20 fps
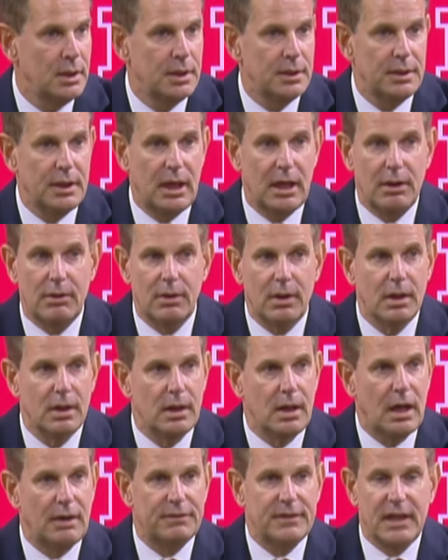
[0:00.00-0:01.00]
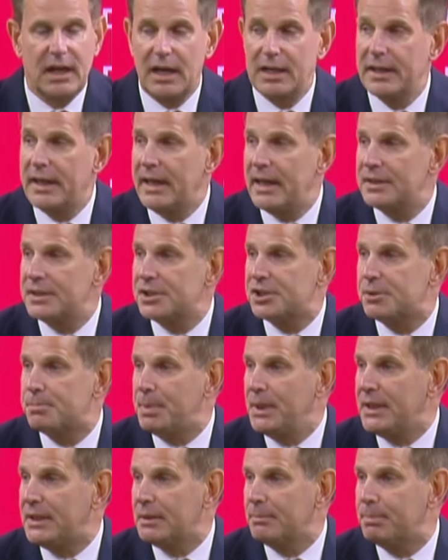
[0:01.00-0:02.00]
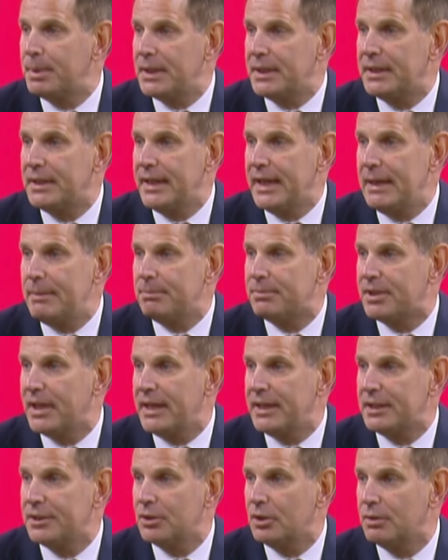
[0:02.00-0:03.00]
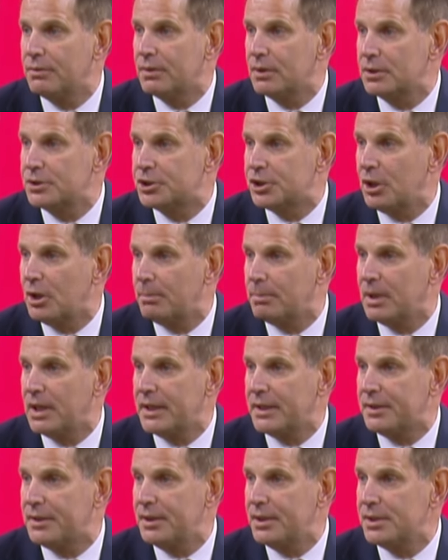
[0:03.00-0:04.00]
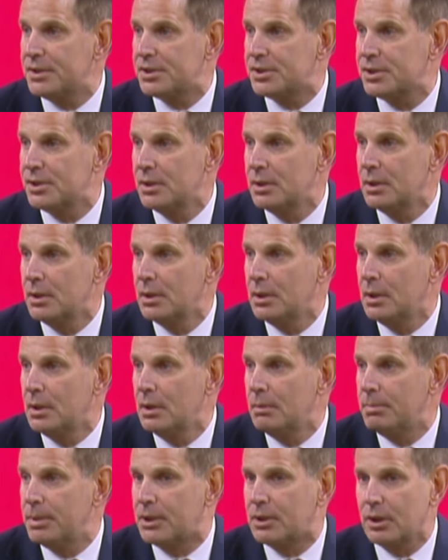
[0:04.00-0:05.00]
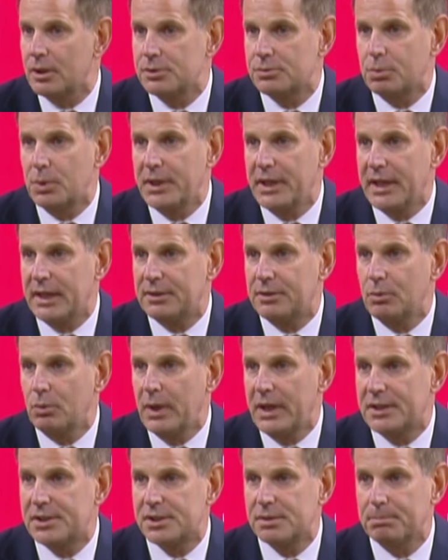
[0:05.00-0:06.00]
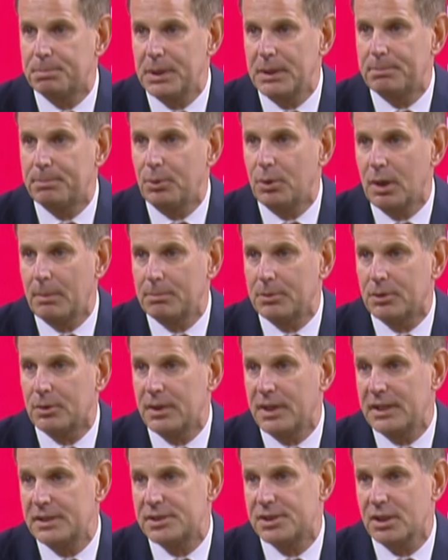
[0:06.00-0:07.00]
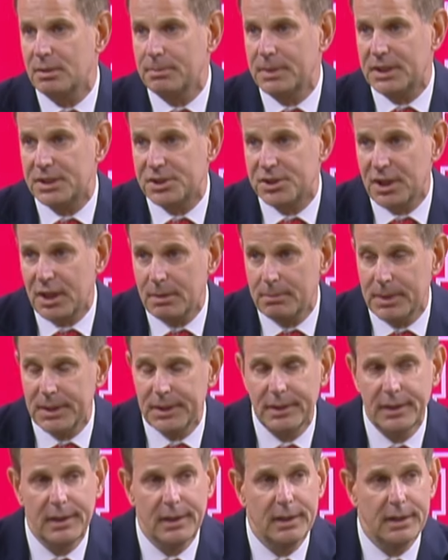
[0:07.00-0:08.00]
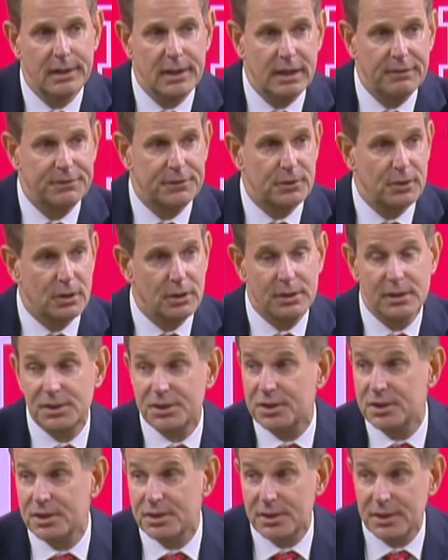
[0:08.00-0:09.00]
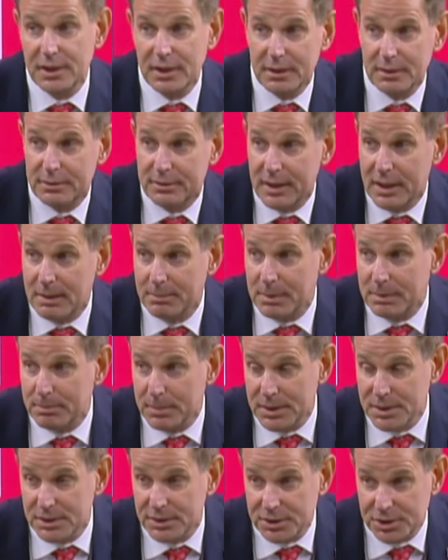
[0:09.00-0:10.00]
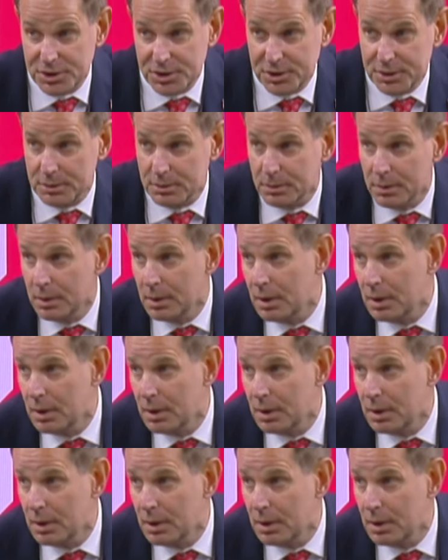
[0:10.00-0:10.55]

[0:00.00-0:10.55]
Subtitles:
Now, I've kind of had to speak a big game, taking over a job like this, because we had to wake some people up and create some excitement. And after all, this is the entertainment business too.